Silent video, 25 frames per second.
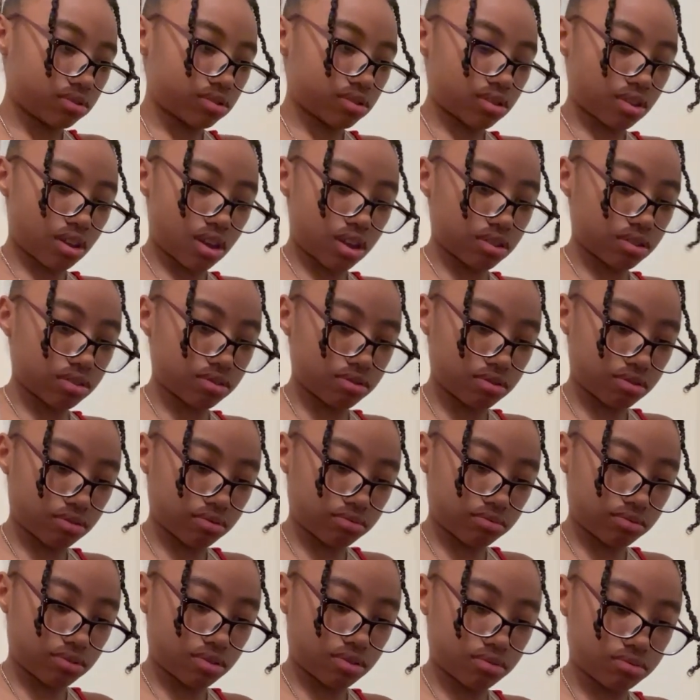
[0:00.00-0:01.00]
I just
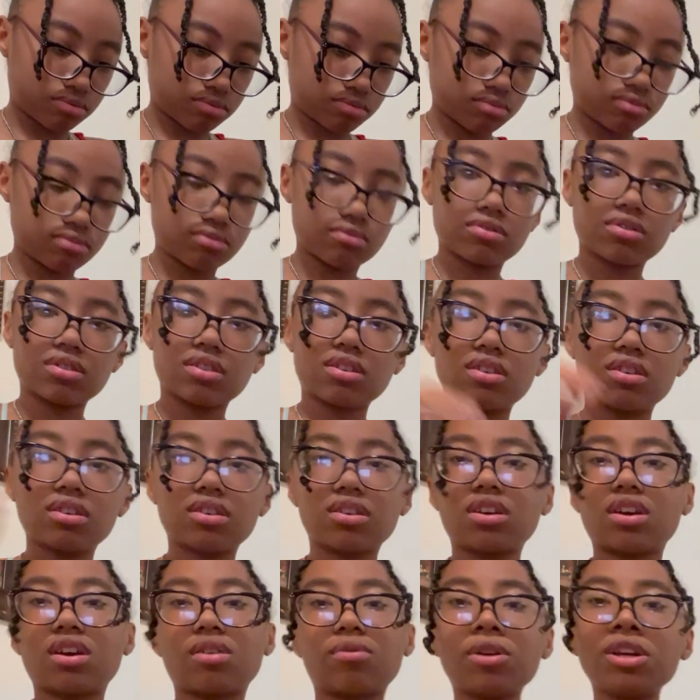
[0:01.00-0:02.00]
don't know.
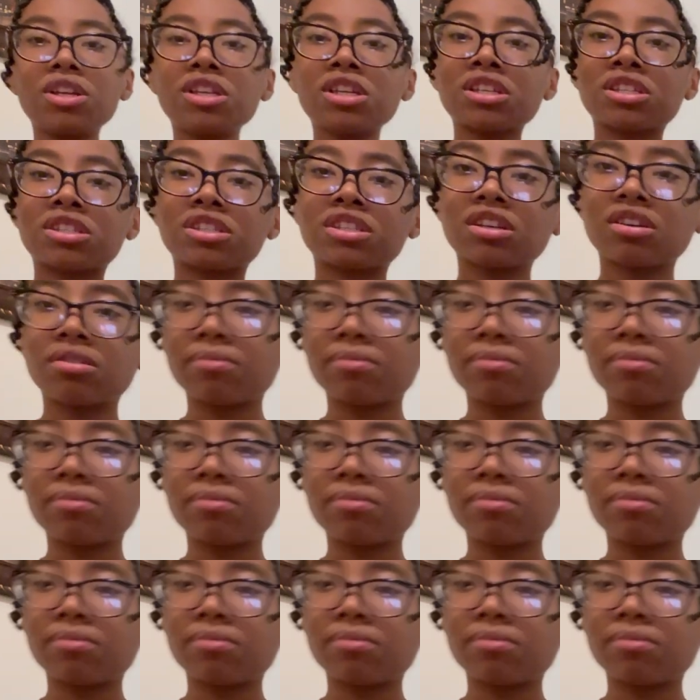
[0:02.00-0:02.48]
And we just still